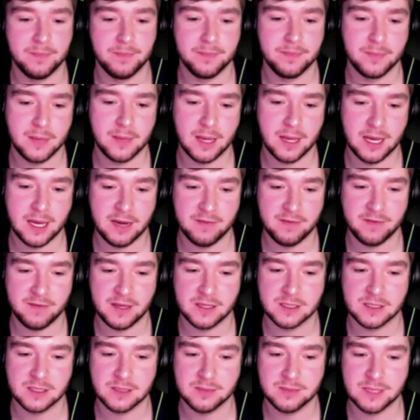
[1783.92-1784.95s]
And I think
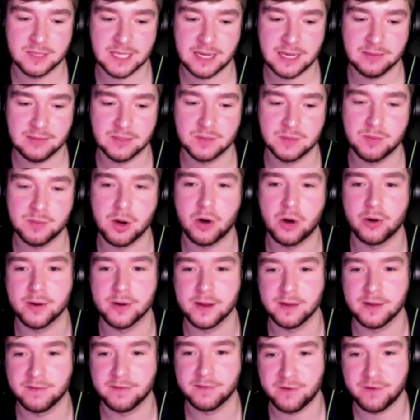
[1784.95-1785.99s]
sometimes
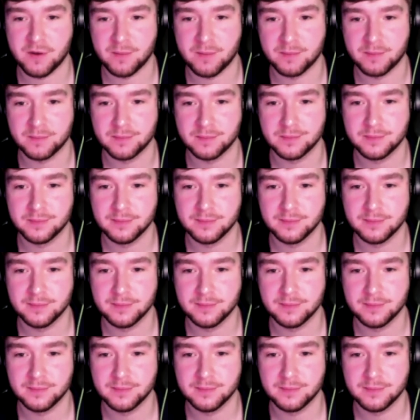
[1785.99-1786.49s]
borrowing from